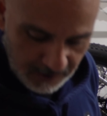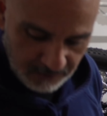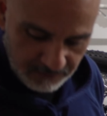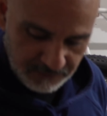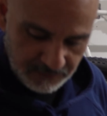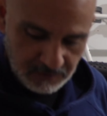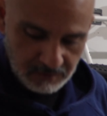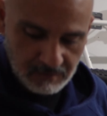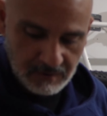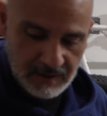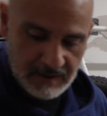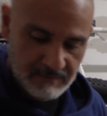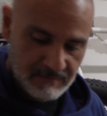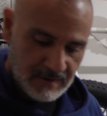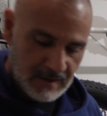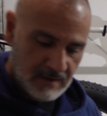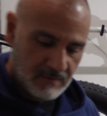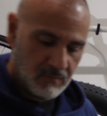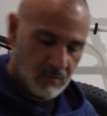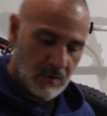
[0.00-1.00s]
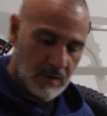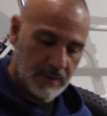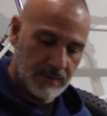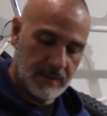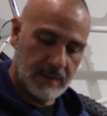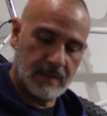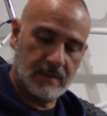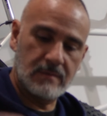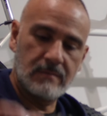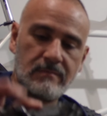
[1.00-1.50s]
a few. I even have one
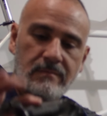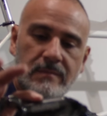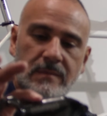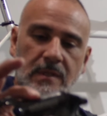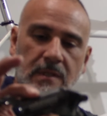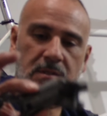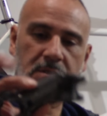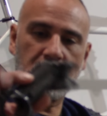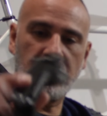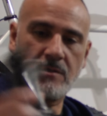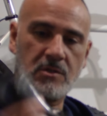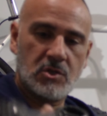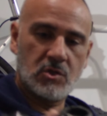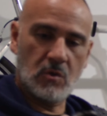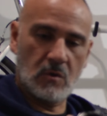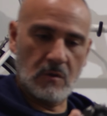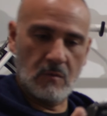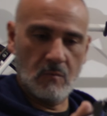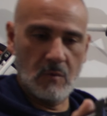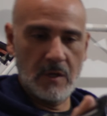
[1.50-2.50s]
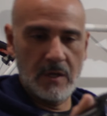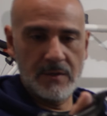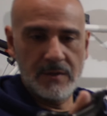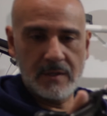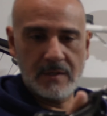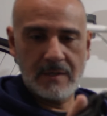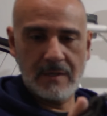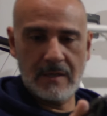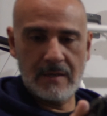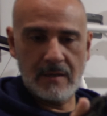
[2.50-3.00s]
that it's a short one
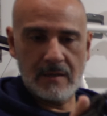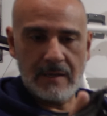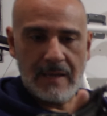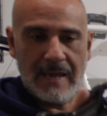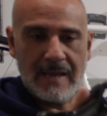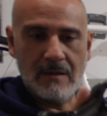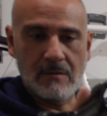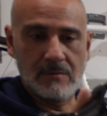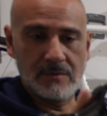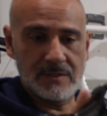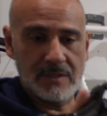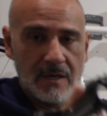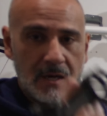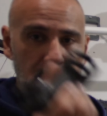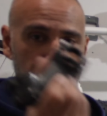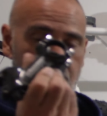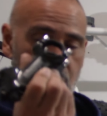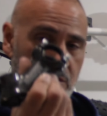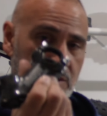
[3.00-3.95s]
that kind of angles up,